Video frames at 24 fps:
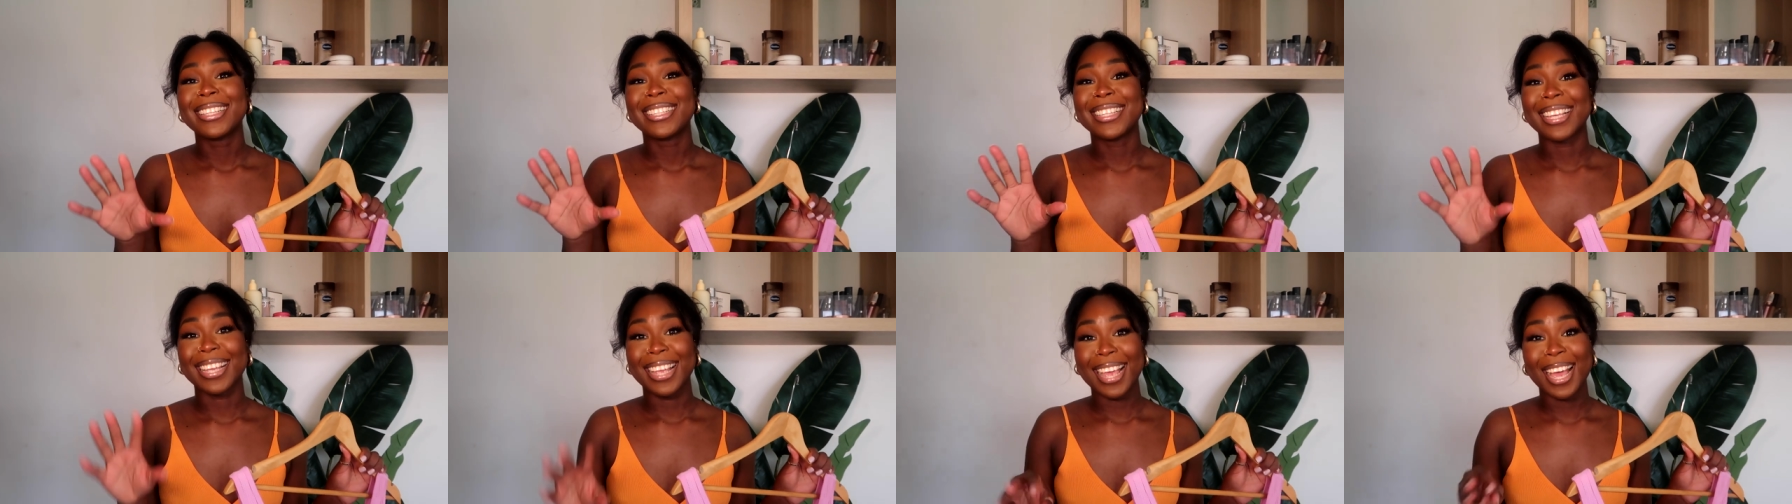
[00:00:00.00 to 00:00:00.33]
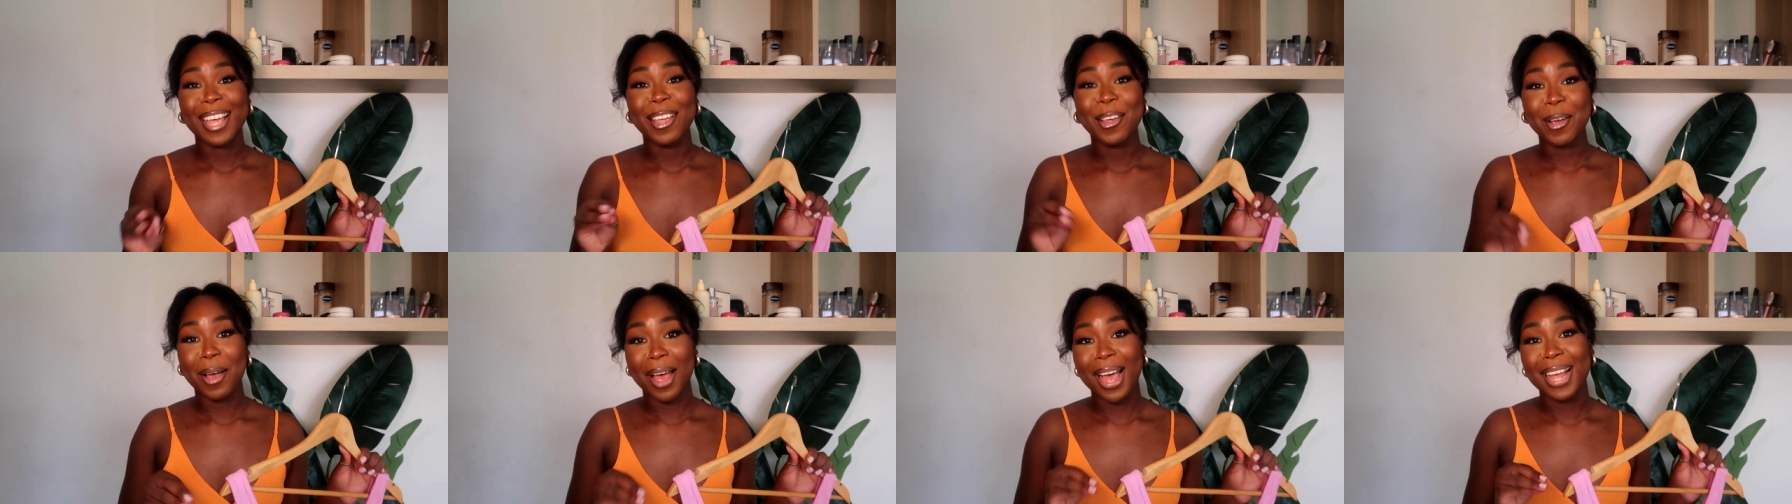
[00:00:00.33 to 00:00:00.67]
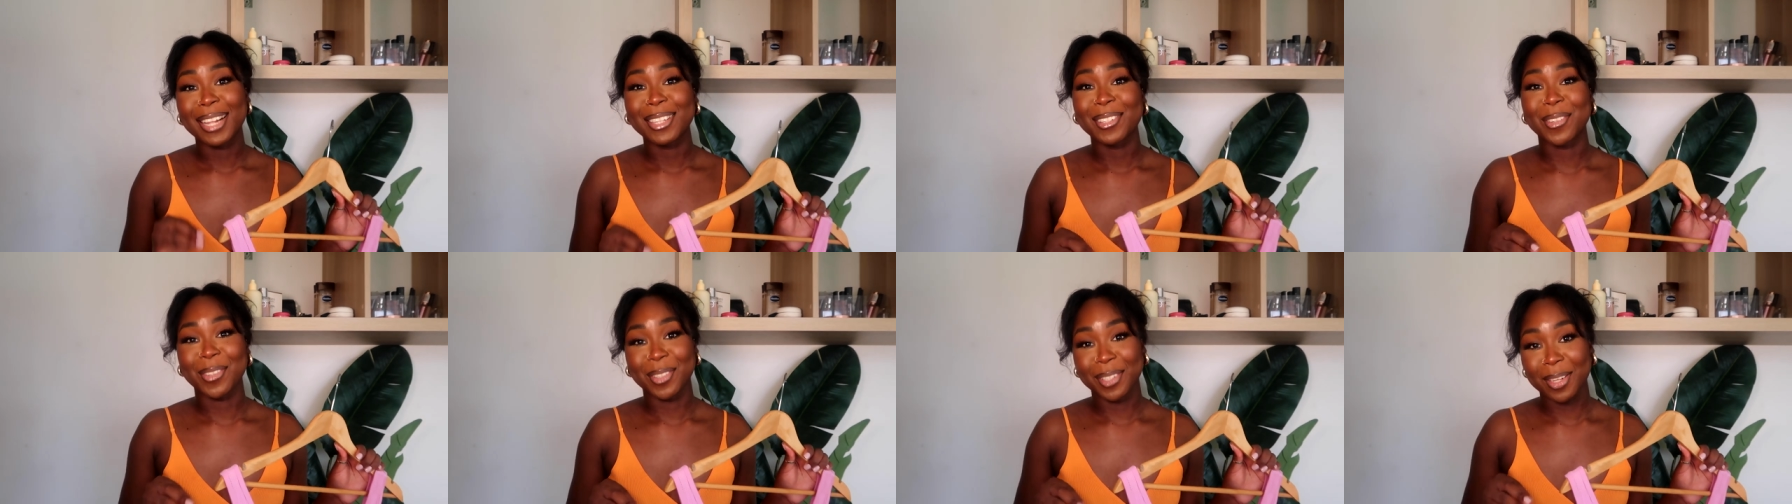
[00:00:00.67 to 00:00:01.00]
to get your
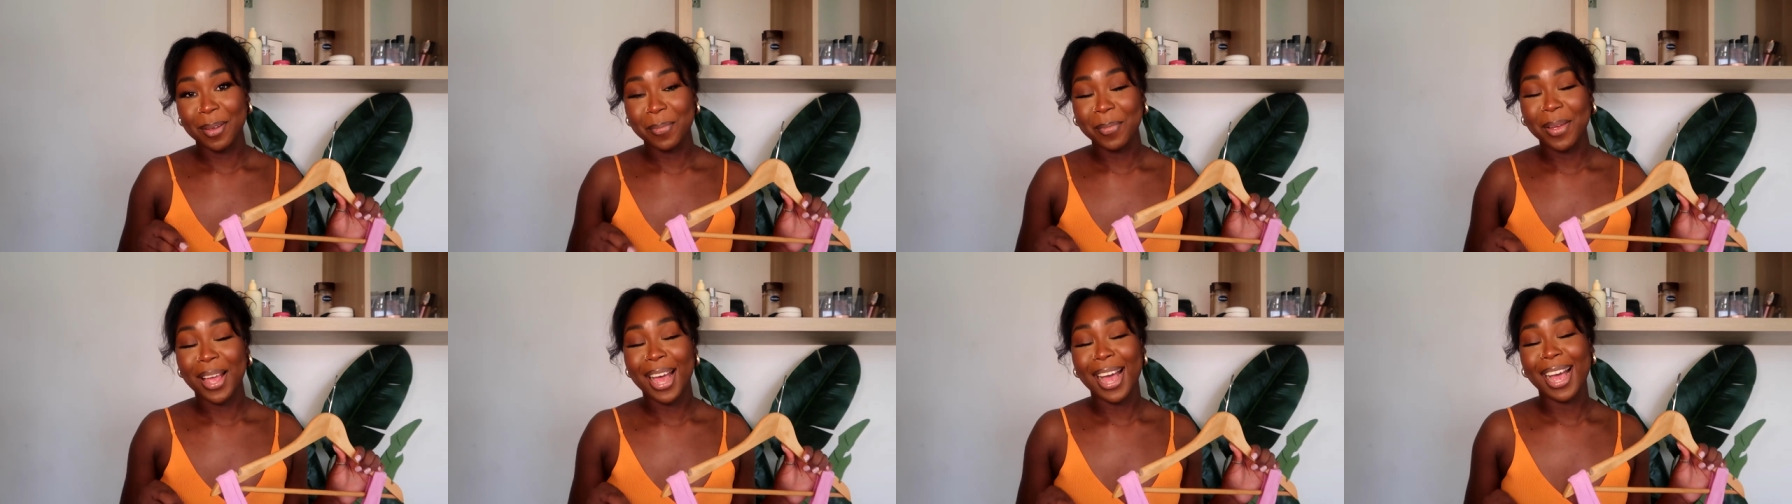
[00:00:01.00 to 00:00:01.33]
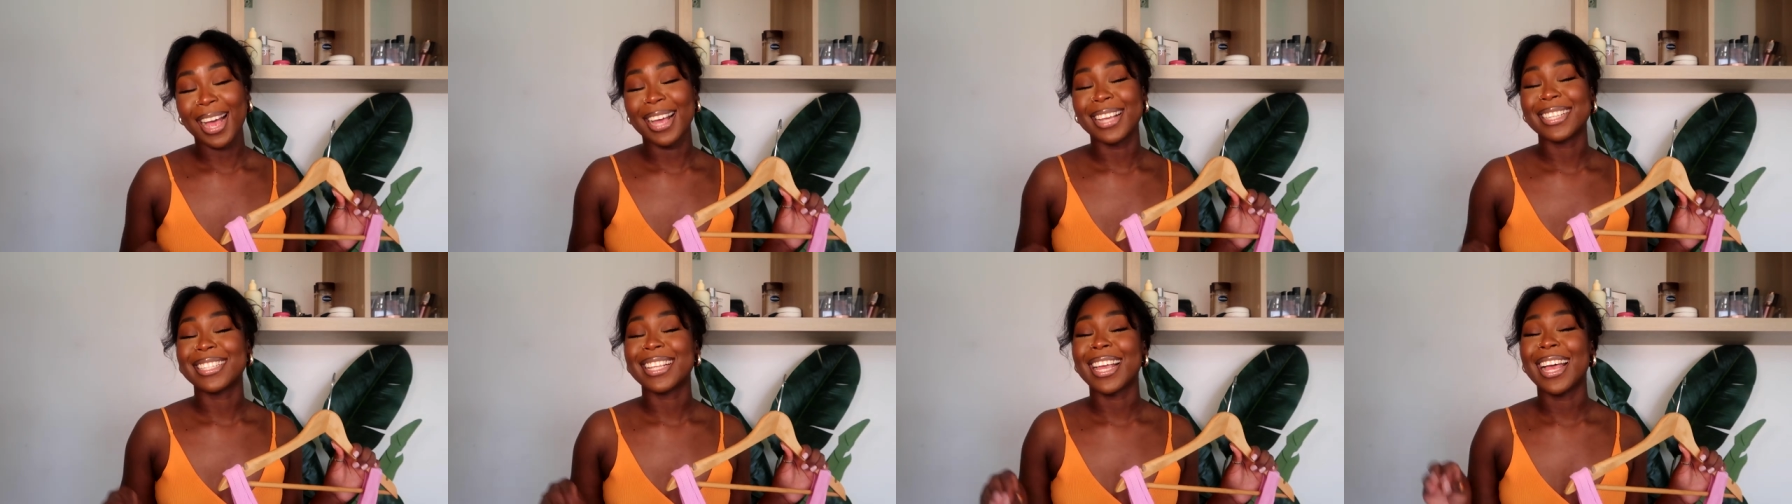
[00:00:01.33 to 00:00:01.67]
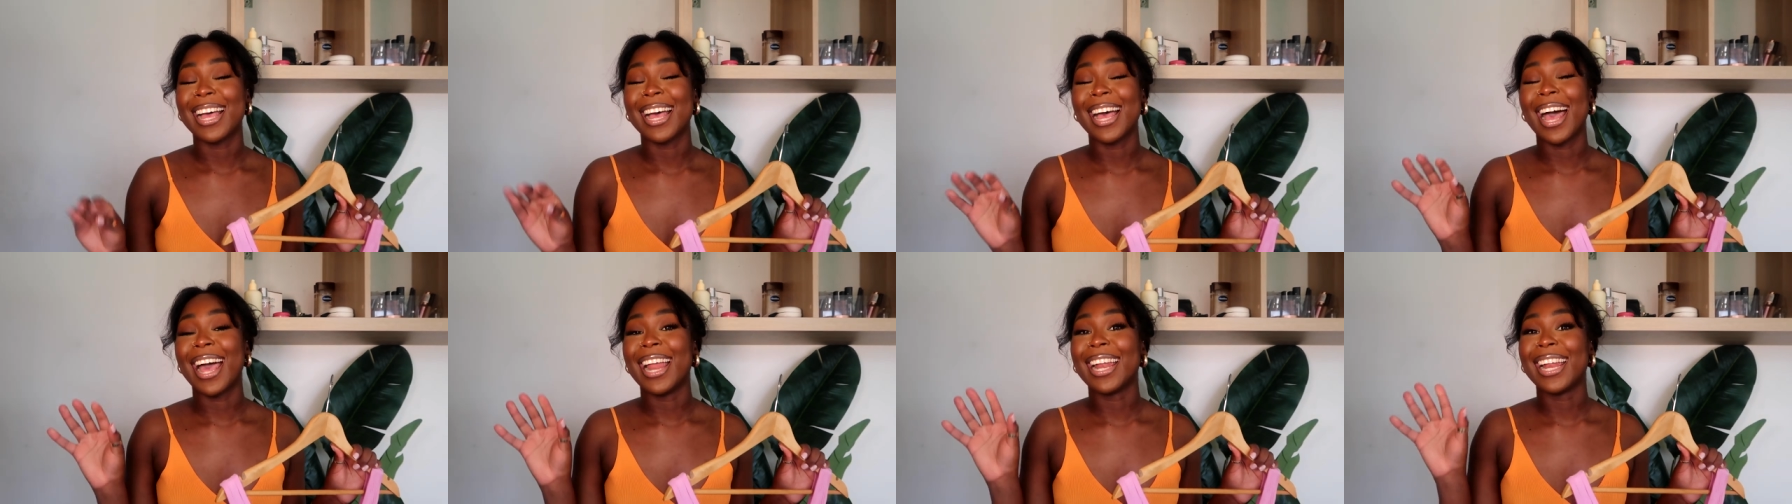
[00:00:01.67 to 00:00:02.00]
hands on some guys
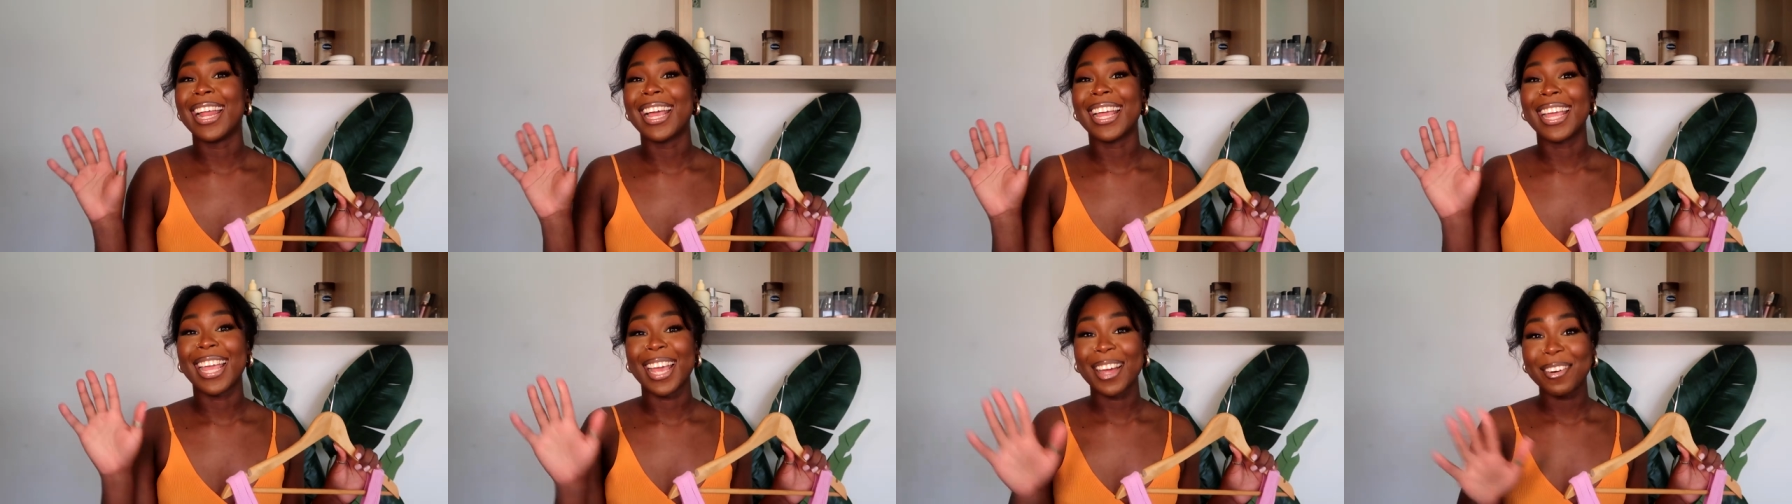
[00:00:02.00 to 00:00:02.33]
and